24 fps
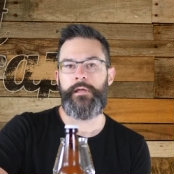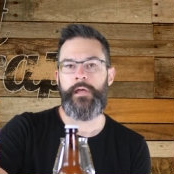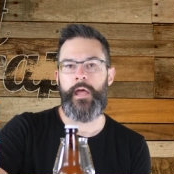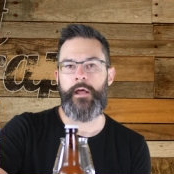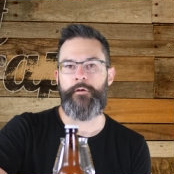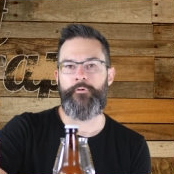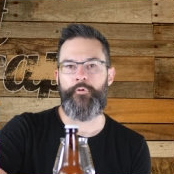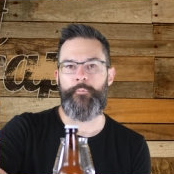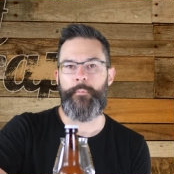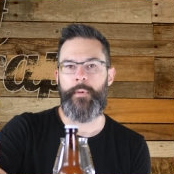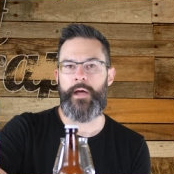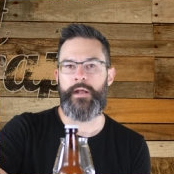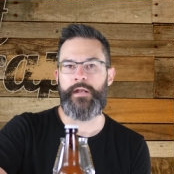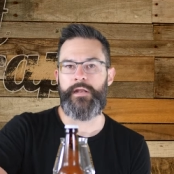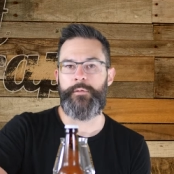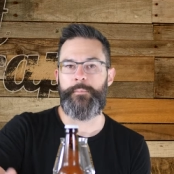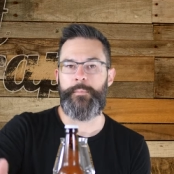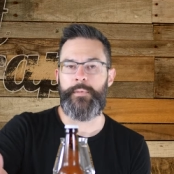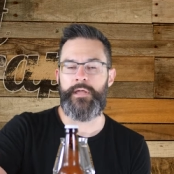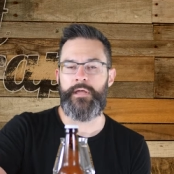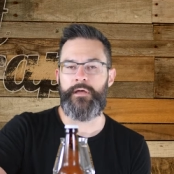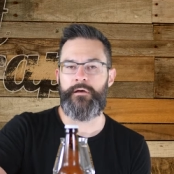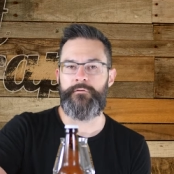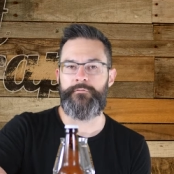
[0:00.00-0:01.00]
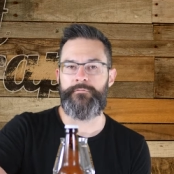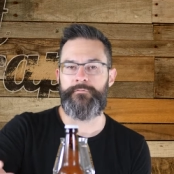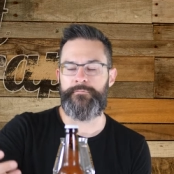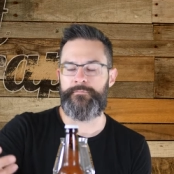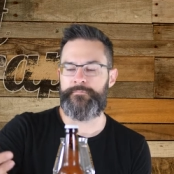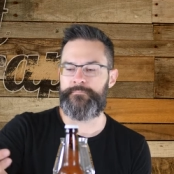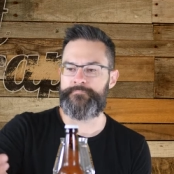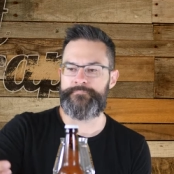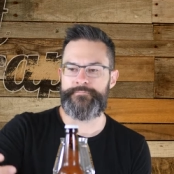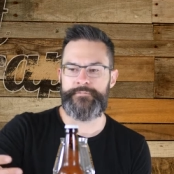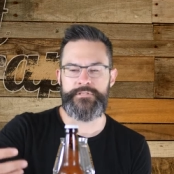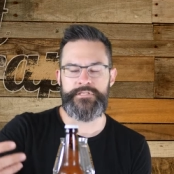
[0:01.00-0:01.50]
and reminding me
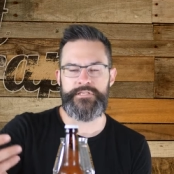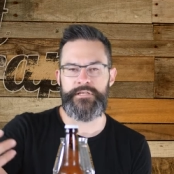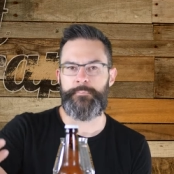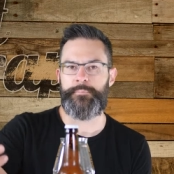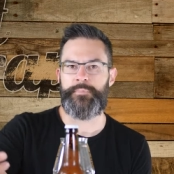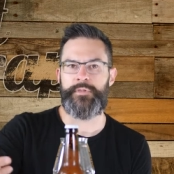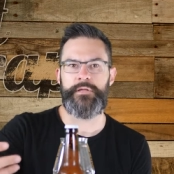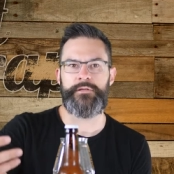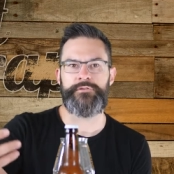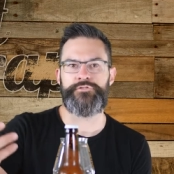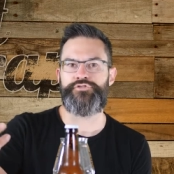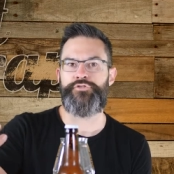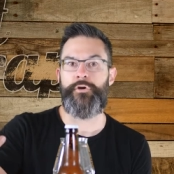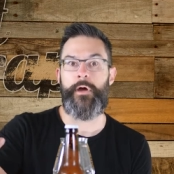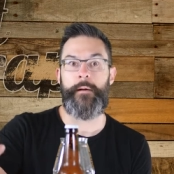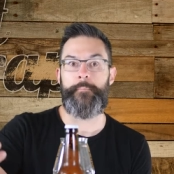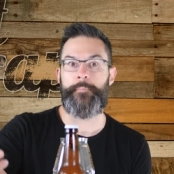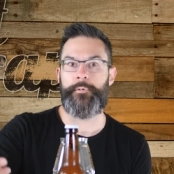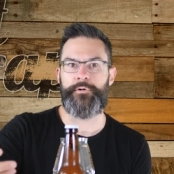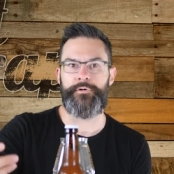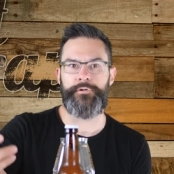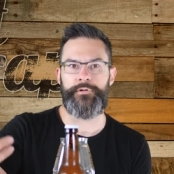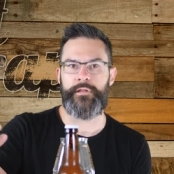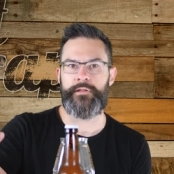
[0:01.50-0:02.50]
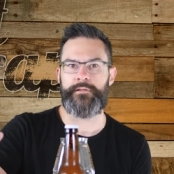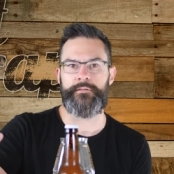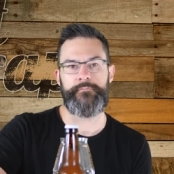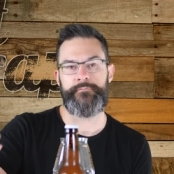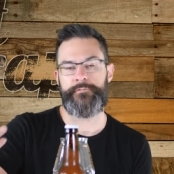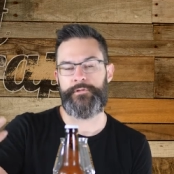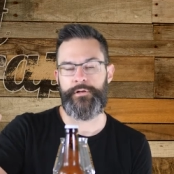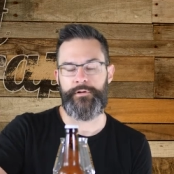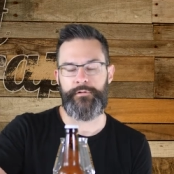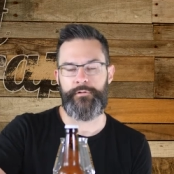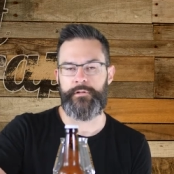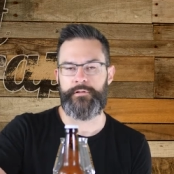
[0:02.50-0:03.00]
of something tropical, like,
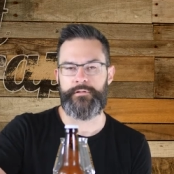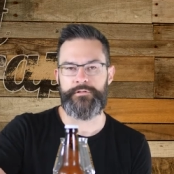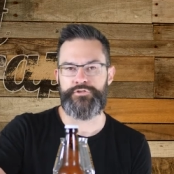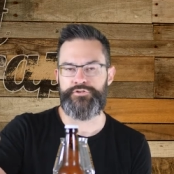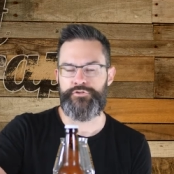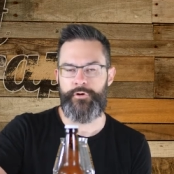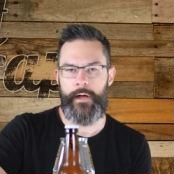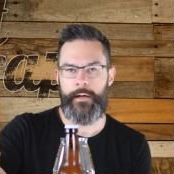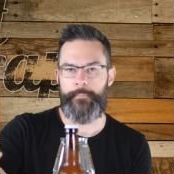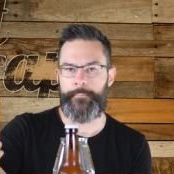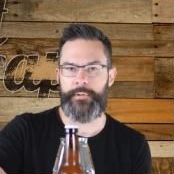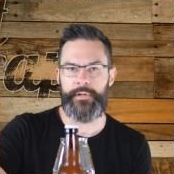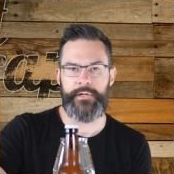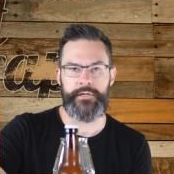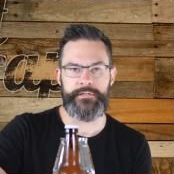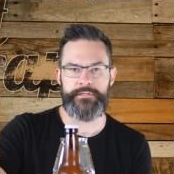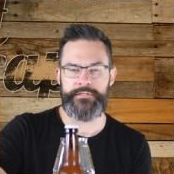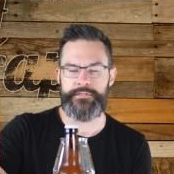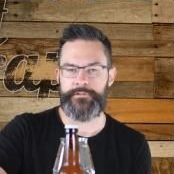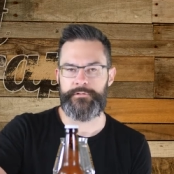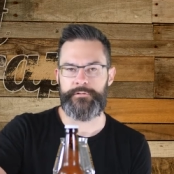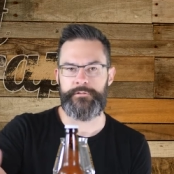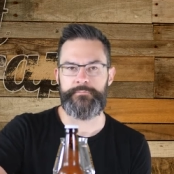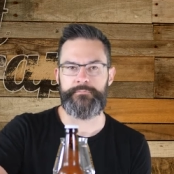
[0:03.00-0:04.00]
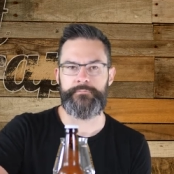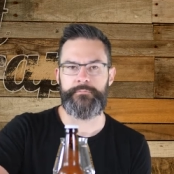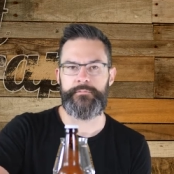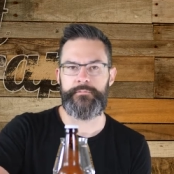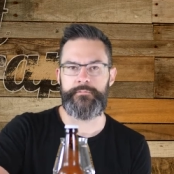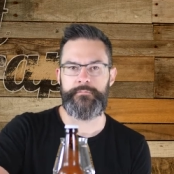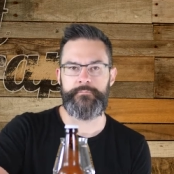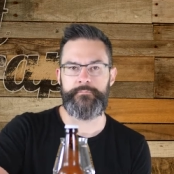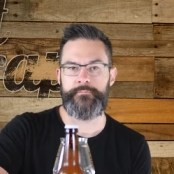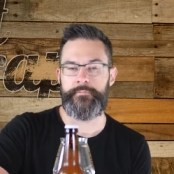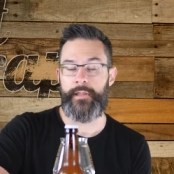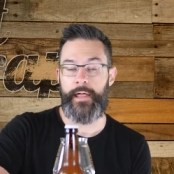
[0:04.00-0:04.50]
you know, like tropics or
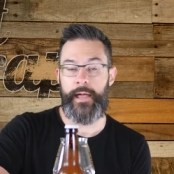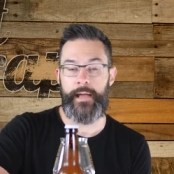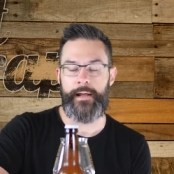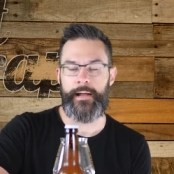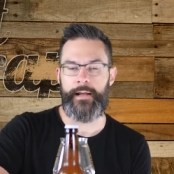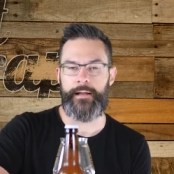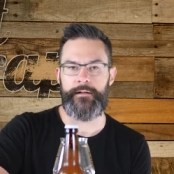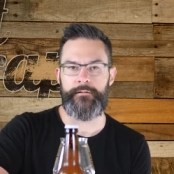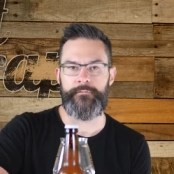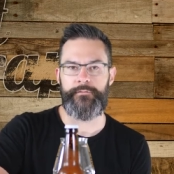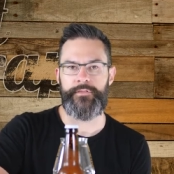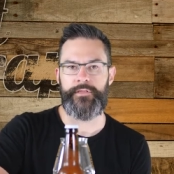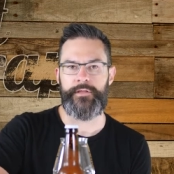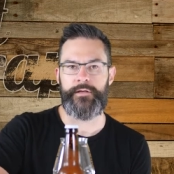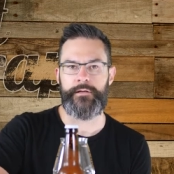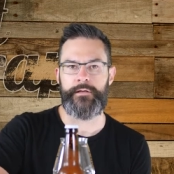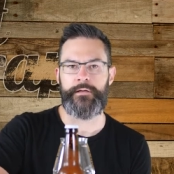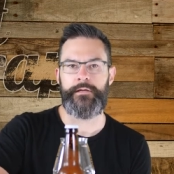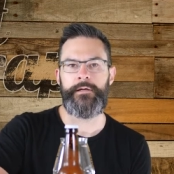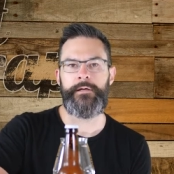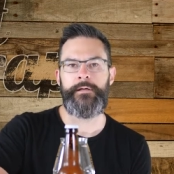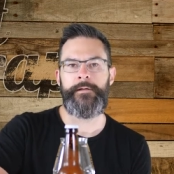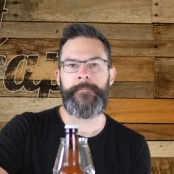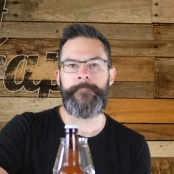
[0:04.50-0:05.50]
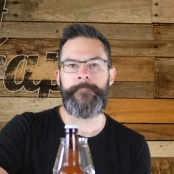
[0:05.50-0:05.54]
that kind of thing.